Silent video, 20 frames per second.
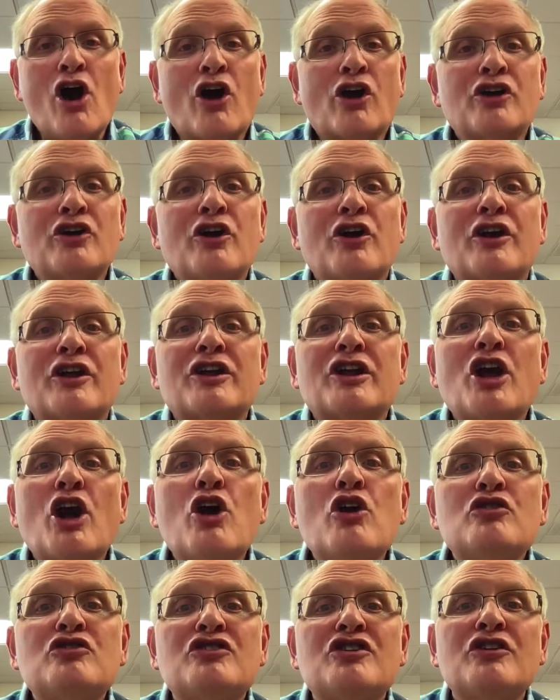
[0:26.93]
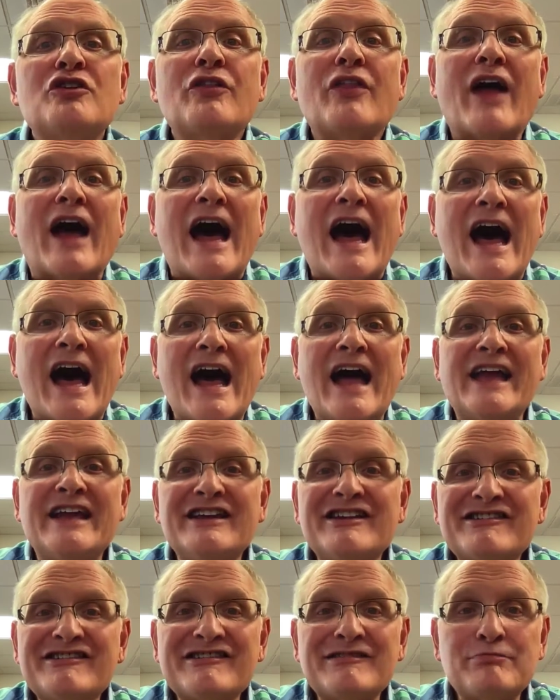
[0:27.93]
are going to go to the
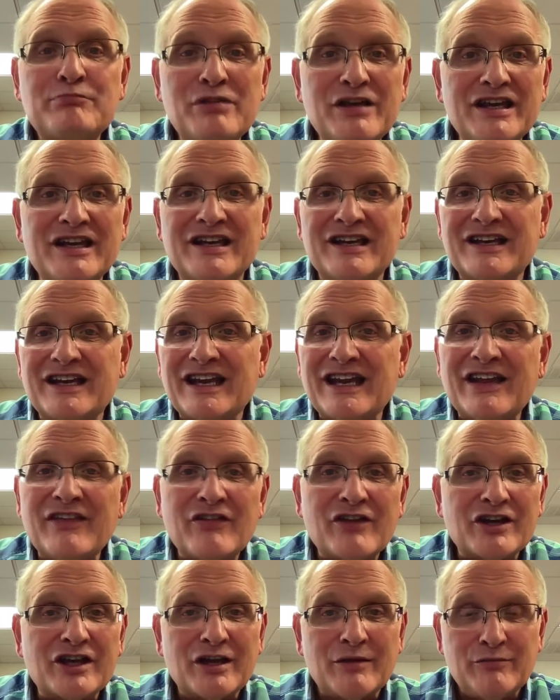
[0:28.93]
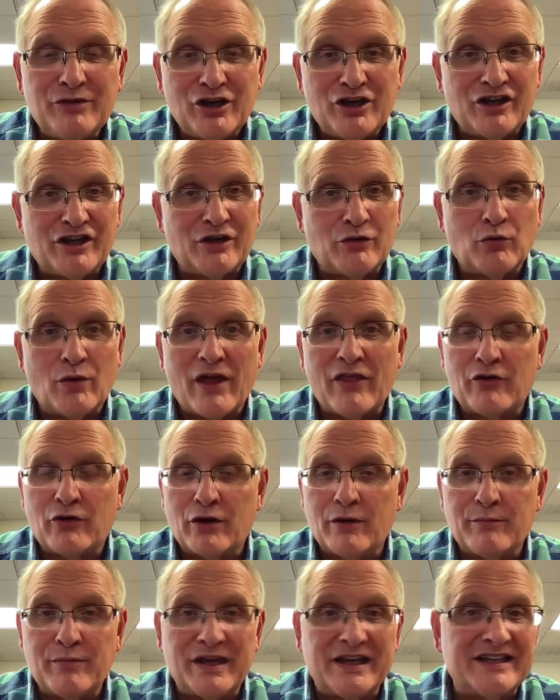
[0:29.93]
highest peak in the community, whether
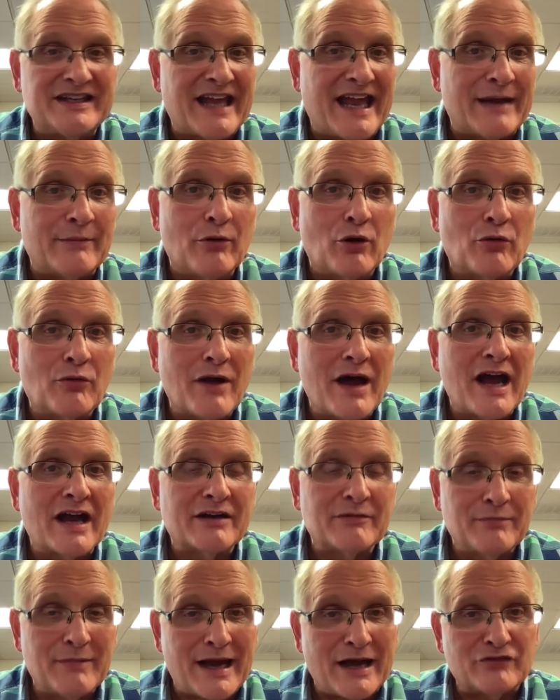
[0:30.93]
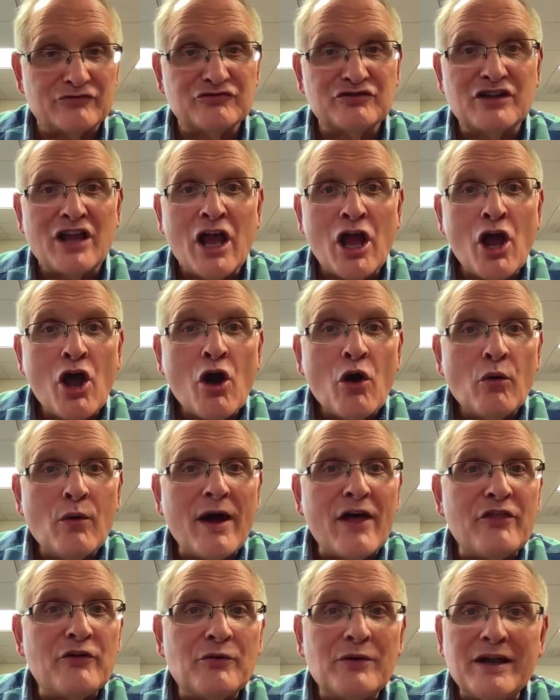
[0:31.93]
it be Table Rock Mountain,
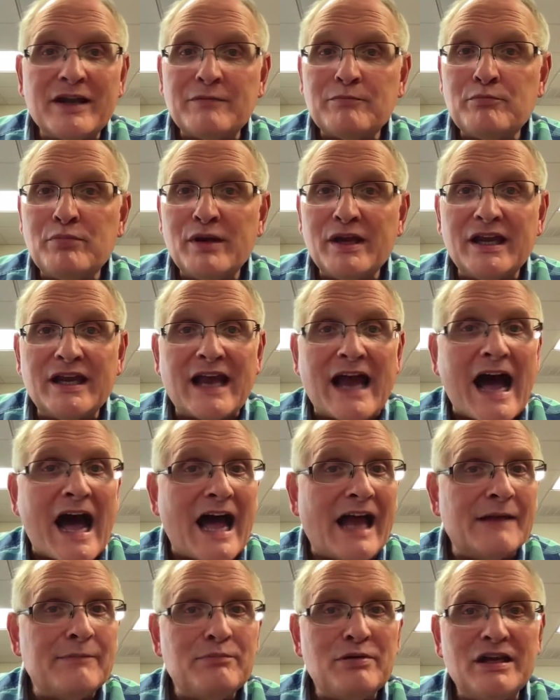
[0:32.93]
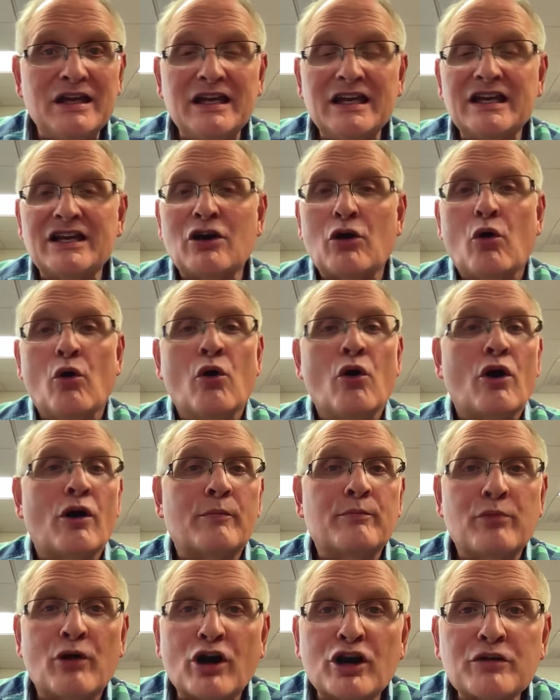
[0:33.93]
whether it be High Peak or
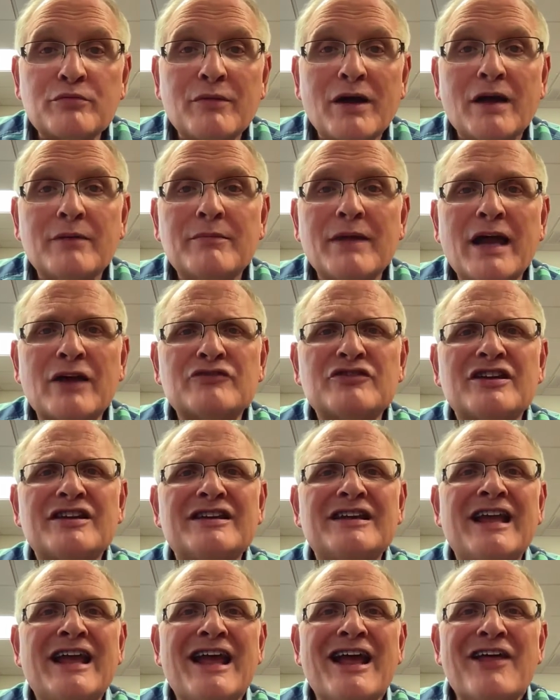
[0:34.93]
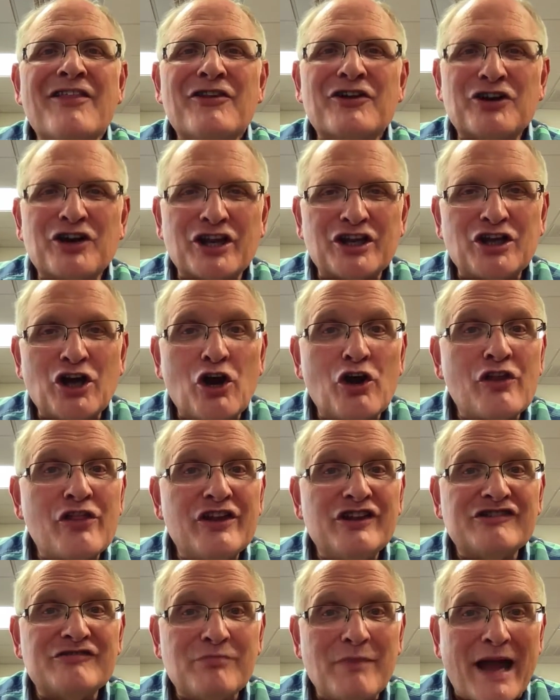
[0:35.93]
Burkemont Mountain. They're going to go to
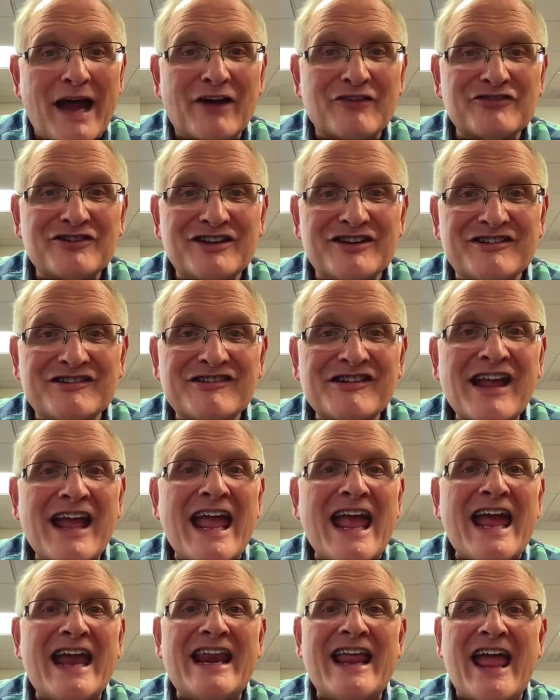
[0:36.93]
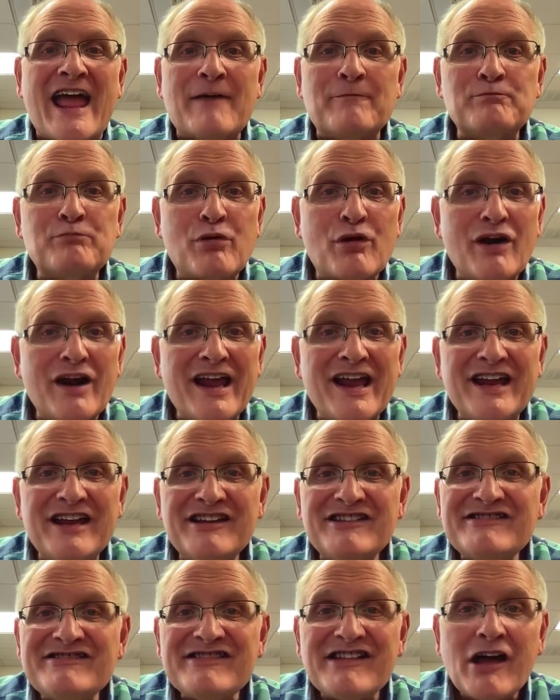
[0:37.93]
these mountains and have
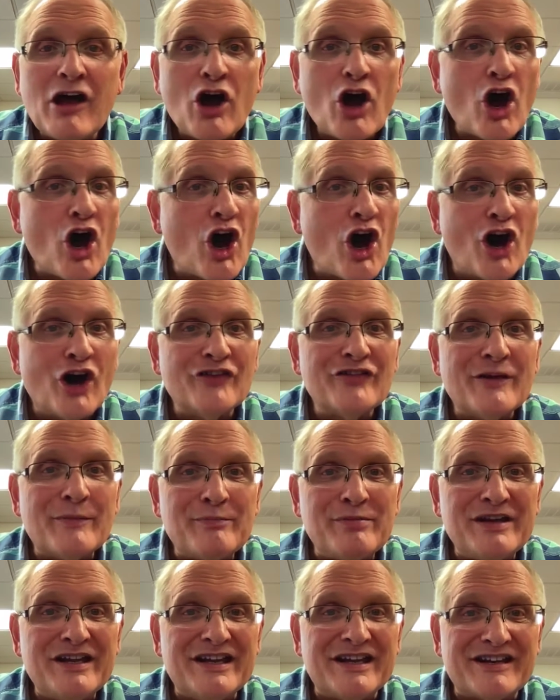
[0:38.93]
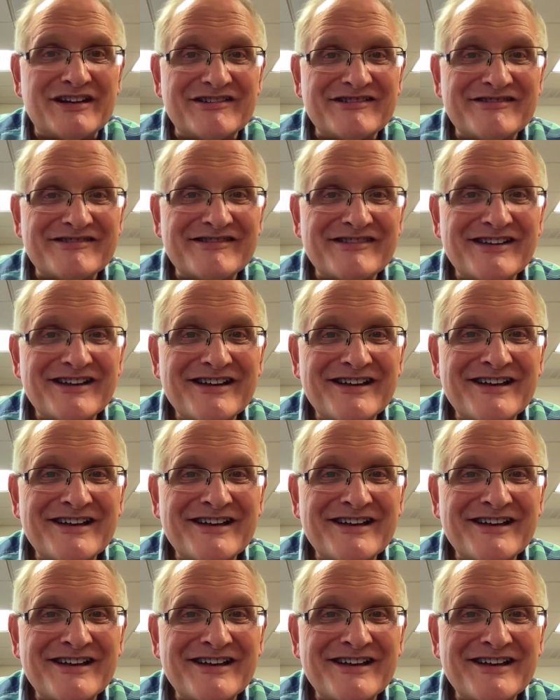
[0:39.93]
praise on the peaks.